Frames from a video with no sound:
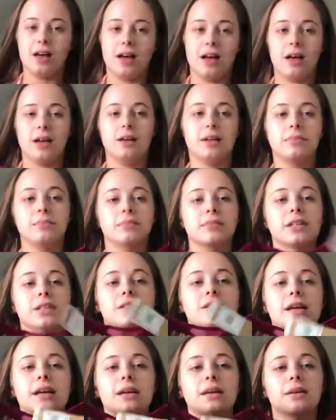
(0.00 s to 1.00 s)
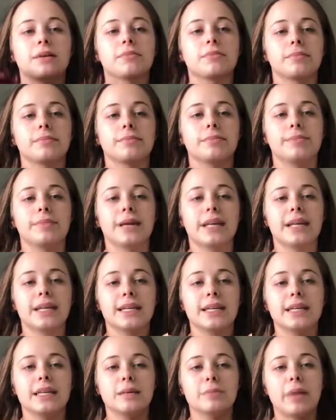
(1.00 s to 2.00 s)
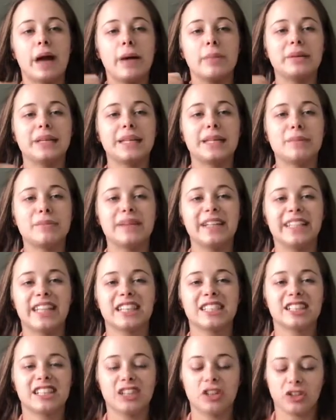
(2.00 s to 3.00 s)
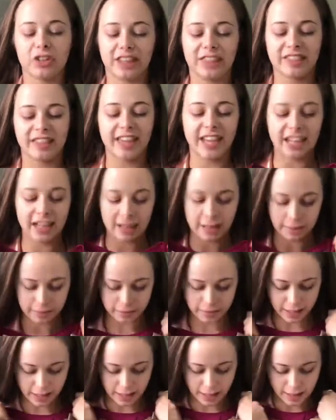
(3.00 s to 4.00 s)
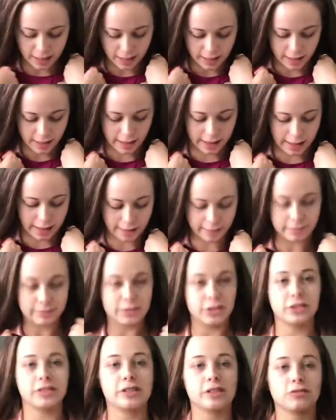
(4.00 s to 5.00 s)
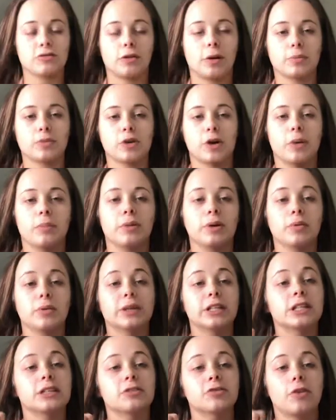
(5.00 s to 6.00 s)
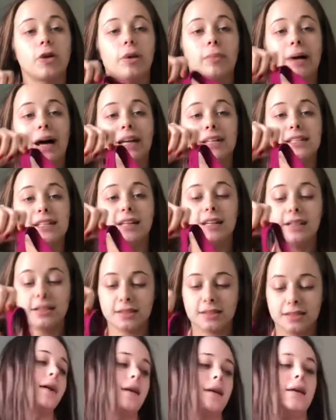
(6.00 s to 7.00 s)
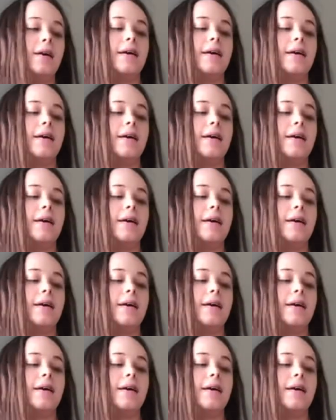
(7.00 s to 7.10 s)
This like pinky, purpley, magenta looking thing just this crop top, which is from Adidas.